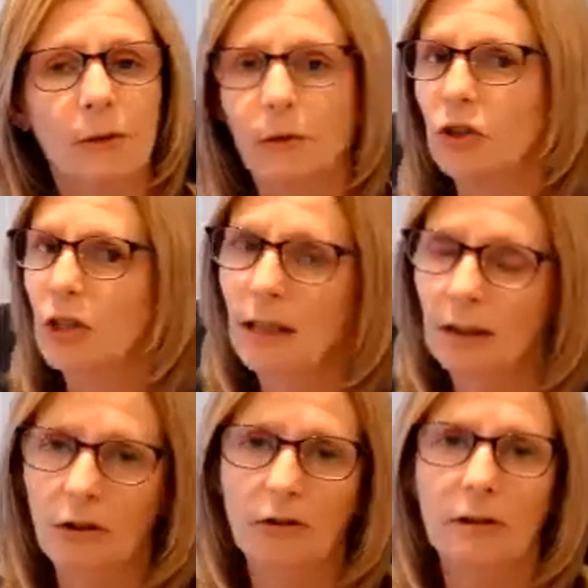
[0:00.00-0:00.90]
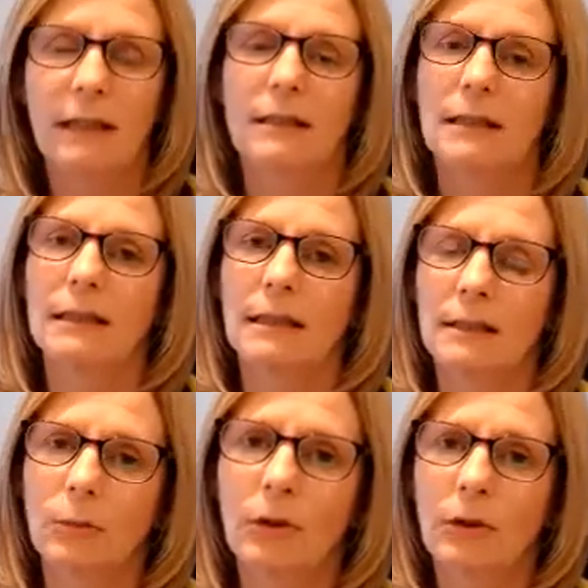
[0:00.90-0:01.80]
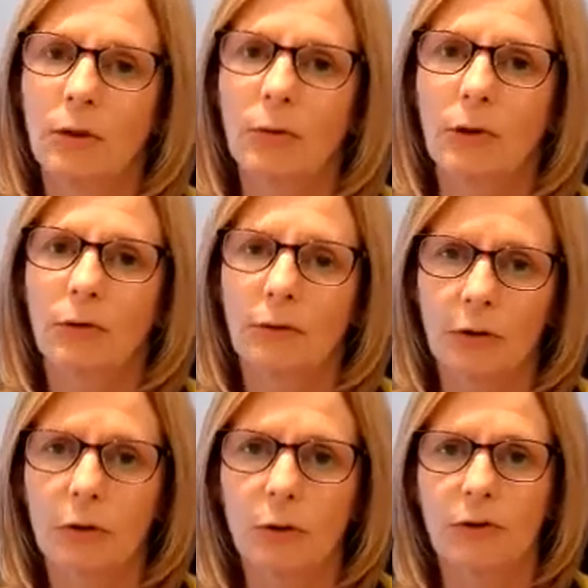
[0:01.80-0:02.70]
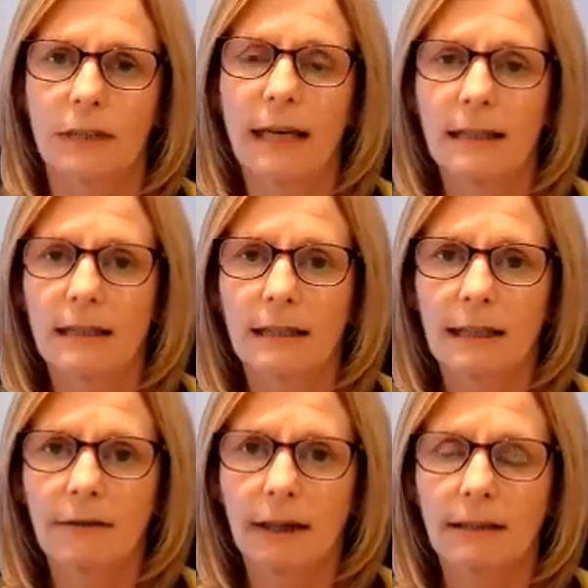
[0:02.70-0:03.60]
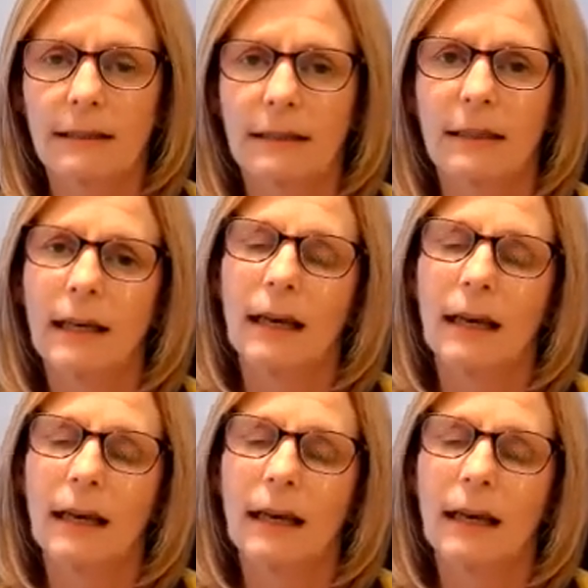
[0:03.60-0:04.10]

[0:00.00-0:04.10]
We share the contact details with you of those who have attended the events,